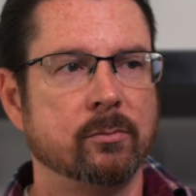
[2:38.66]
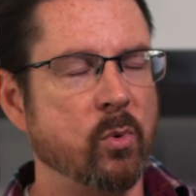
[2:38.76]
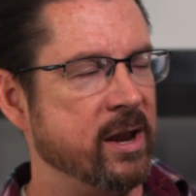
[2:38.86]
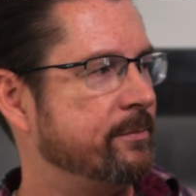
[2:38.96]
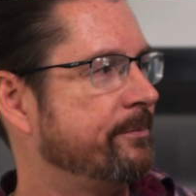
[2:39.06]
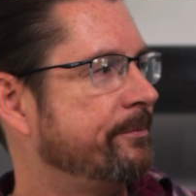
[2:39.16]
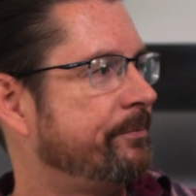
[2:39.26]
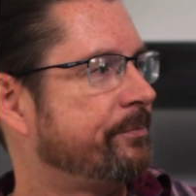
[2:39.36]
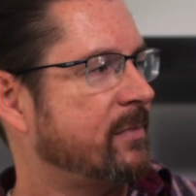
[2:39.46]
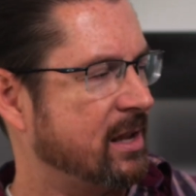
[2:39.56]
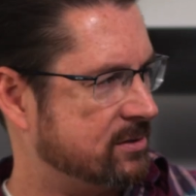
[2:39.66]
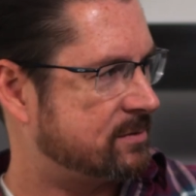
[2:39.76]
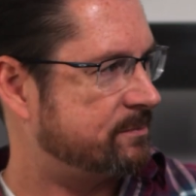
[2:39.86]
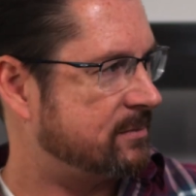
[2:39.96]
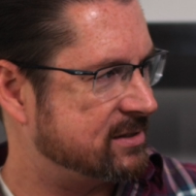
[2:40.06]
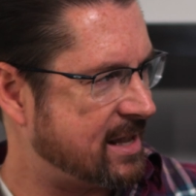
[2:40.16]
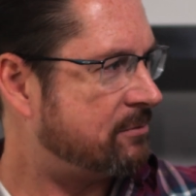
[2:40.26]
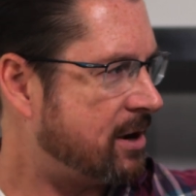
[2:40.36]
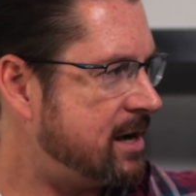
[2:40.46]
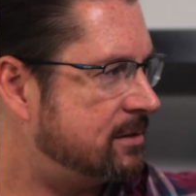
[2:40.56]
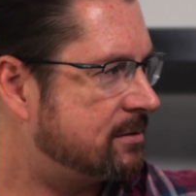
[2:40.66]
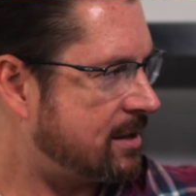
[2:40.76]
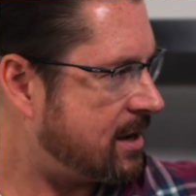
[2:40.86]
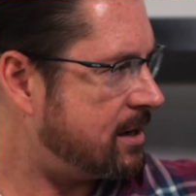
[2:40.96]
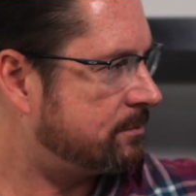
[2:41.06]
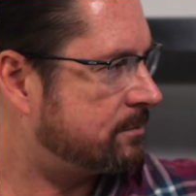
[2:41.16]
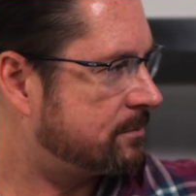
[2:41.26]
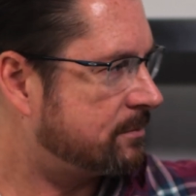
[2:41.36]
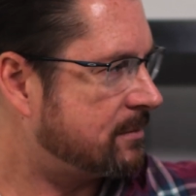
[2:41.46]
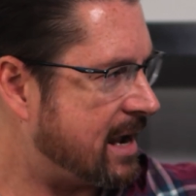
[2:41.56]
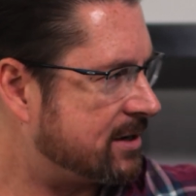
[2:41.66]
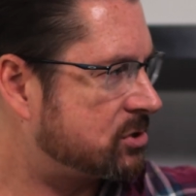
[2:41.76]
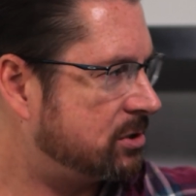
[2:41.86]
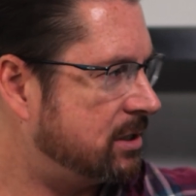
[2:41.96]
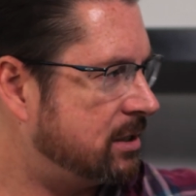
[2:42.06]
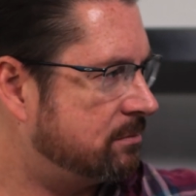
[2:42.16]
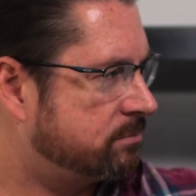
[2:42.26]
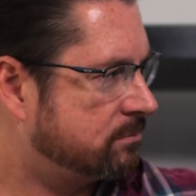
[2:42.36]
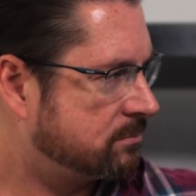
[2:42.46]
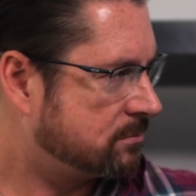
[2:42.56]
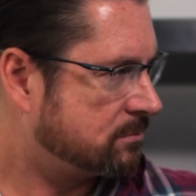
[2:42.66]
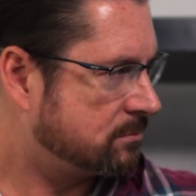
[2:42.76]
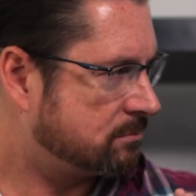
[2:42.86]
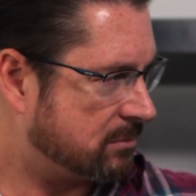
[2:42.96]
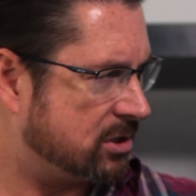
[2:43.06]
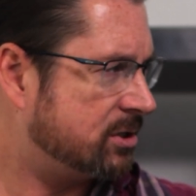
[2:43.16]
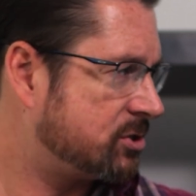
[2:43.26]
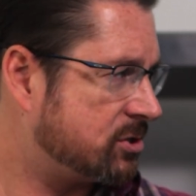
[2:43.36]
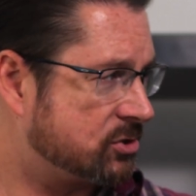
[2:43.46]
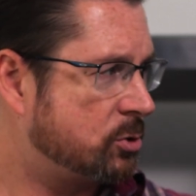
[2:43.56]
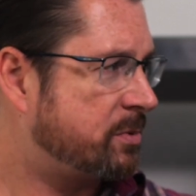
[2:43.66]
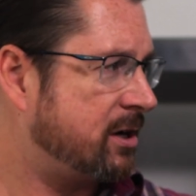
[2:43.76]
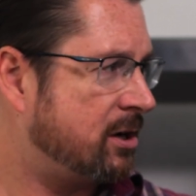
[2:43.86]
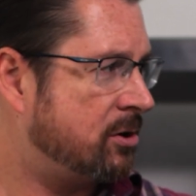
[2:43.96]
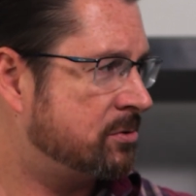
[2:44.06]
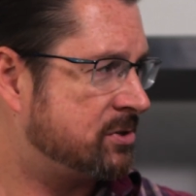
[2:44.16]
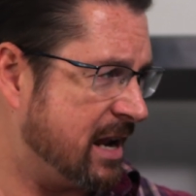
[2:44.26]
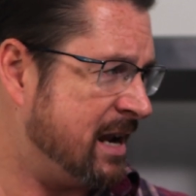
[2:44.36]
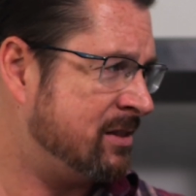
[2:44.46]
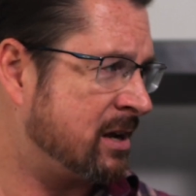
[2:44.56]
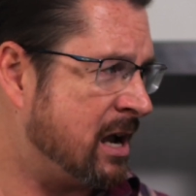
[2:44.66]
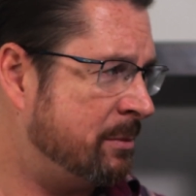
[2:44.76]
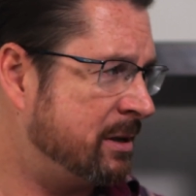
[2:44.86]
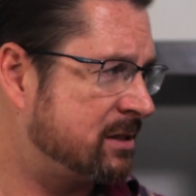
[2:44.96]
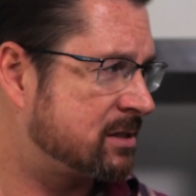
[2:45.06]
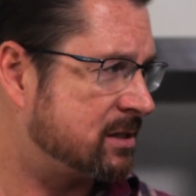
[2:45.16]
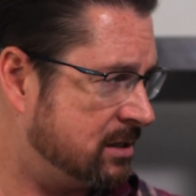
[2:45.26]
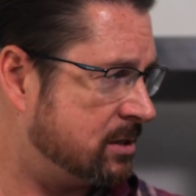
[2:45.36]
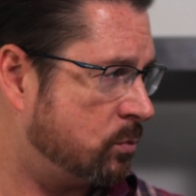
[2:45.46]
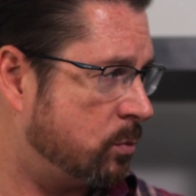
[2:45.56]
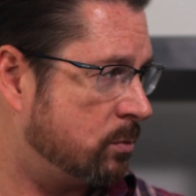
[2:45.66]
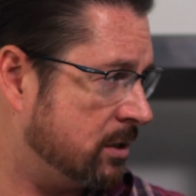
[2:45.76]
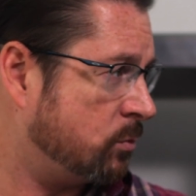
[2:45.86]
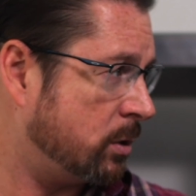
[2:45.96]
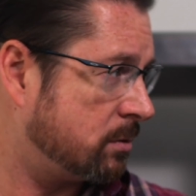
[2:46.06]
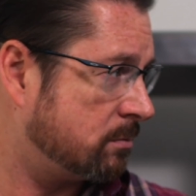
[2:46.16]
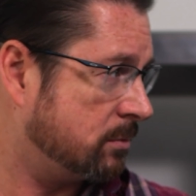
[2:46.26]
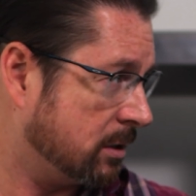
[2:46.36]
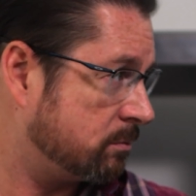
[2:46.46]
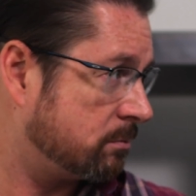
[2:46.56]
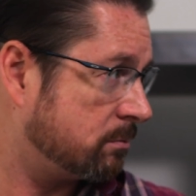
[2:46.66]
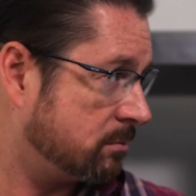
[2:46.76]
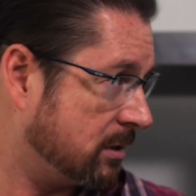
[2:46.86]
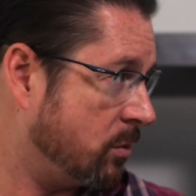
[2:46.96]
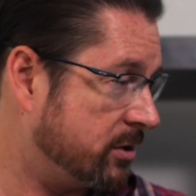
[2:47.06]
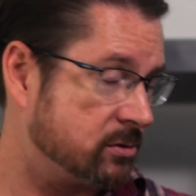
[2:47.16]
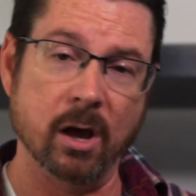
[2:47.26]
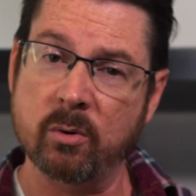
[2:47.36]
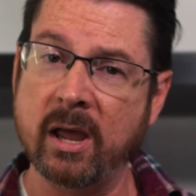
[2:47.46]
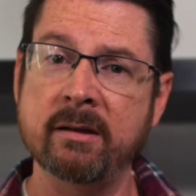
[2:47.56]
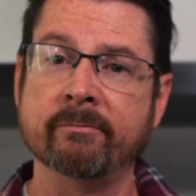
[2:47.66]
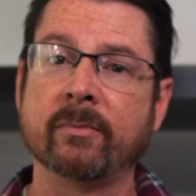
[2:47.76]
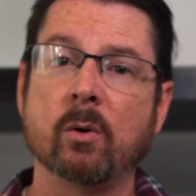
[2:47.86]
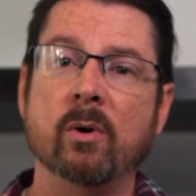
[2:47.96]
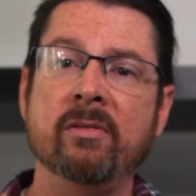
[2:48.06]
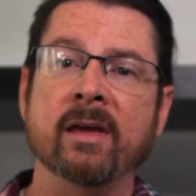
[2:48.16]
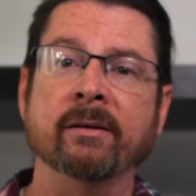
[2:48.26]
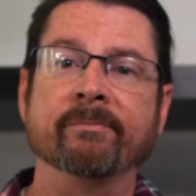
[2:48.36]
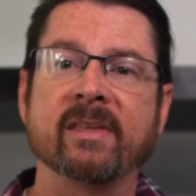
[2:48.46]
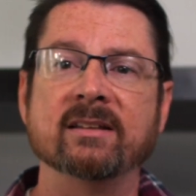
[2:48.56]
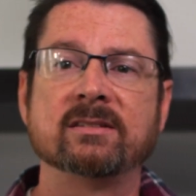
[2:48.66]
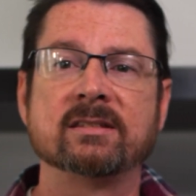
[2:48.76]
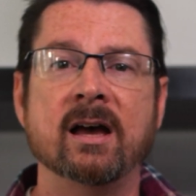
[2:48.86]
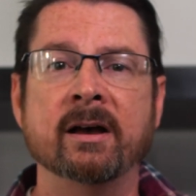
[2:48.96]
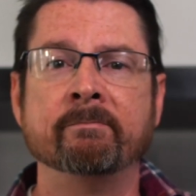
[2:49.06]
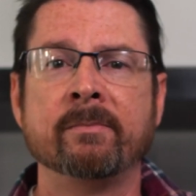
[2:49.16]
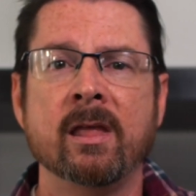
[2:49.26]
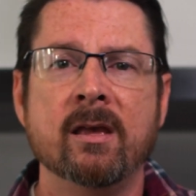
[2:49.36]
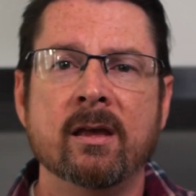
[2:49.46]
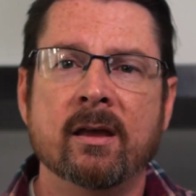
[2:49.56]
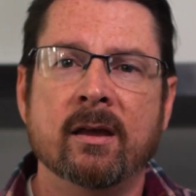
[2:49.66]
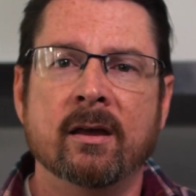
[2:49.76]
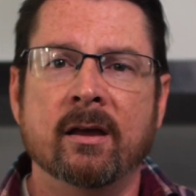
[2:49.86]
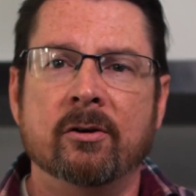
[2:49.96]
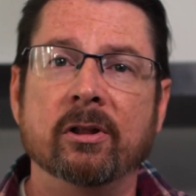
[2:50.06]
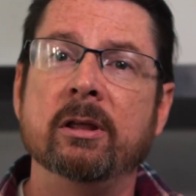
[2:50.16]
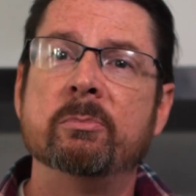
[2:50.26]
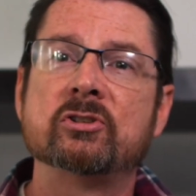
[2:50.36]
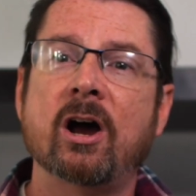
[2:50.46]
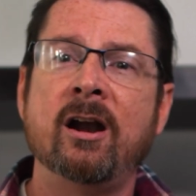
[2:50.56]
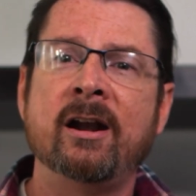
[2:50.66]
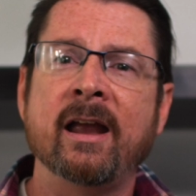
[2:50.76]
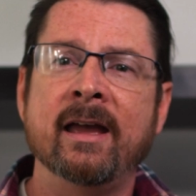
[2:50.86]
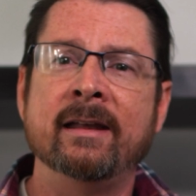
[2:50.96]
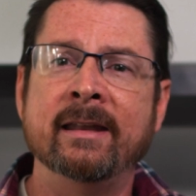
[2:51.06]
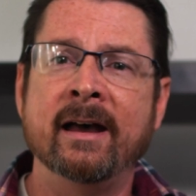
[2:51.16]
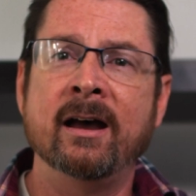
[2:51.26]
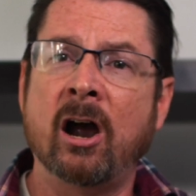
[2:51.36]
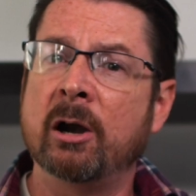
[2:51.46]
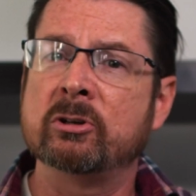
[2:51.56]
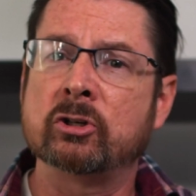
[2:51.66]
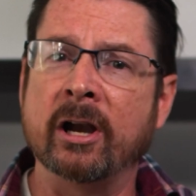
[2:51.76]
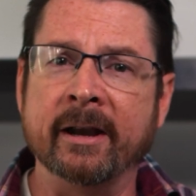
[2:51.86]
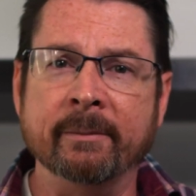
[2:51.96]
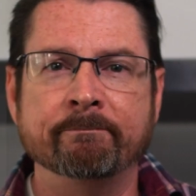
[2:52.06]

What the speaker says: Wait, is that right? They actually merged the superheroes and the comics in one? It was? Okay. Well then, that's really bizarre and arbitrary.